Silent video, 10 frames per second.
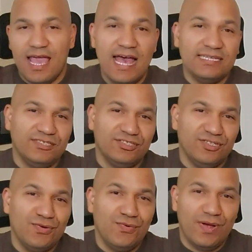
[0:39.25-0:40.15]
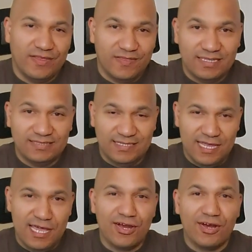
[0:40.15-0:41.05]
has to do with a
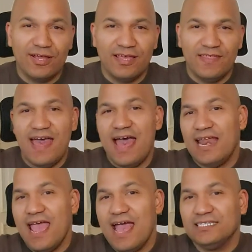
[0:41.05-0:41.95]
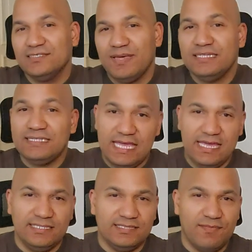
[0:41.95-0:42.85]
sneaker that has been
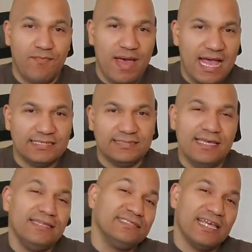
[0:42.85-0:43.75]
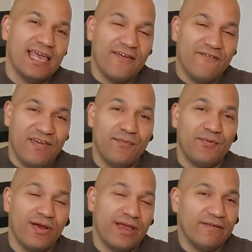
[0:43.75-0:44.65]
teased back since
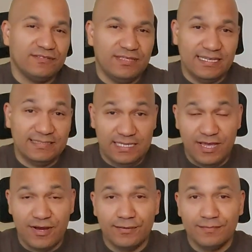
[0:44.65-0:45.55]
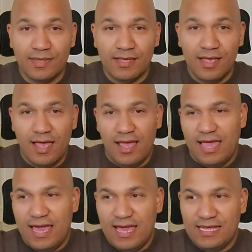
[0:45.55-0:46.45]
February of this year.
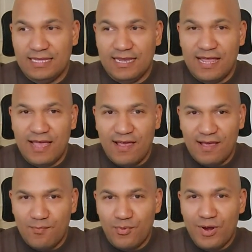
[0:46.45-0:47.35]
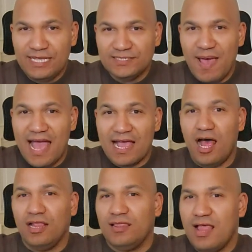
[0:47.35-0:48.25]
It brings back
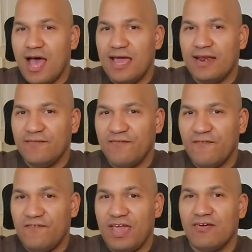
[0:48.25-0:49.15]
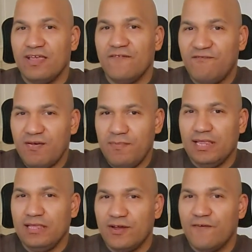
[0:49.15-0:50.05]
a lot of very
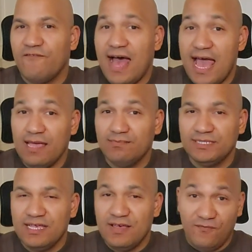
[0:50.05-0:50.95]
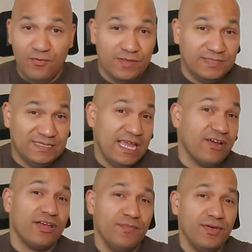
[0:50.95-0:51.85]
familiar vibes for the
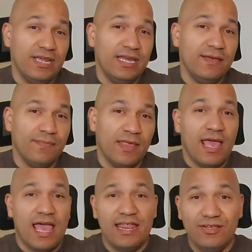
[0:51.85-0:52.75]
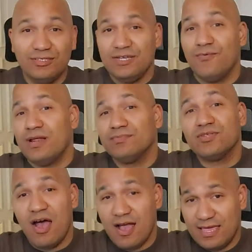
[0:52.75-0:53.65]
sneaker community, and you'll see what I'm
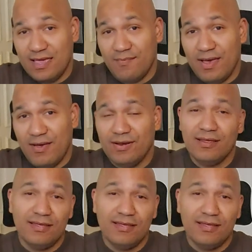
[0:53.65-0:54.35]
talking about